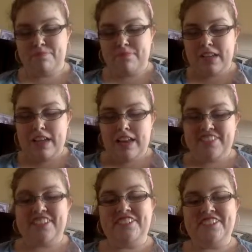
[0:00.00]
Now
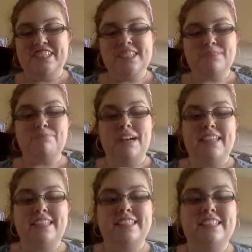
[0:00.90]
this one is
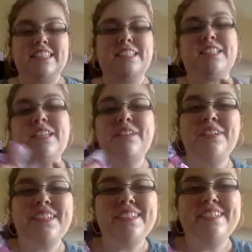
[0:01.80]
so cute.
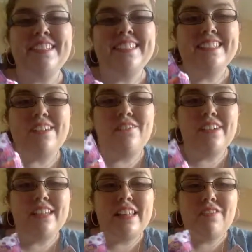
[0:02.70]
It's Sofia the
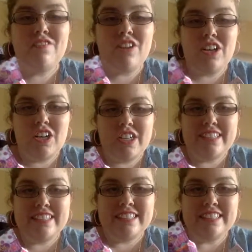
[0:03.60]
First.
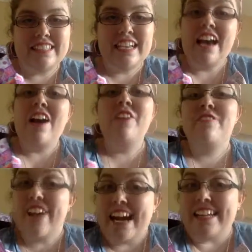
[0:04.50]

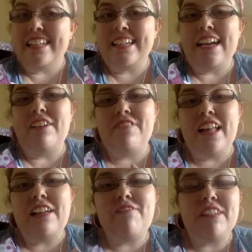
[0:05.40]
Finally, I finally found
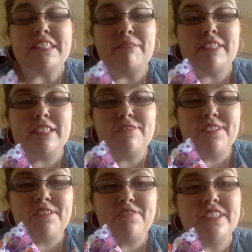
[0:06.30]
something Sofia the First
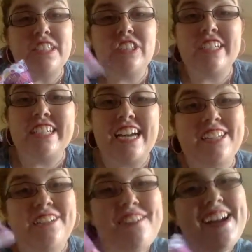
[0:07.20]
that she could actually
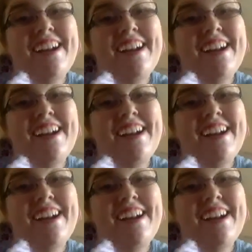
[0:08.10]
wear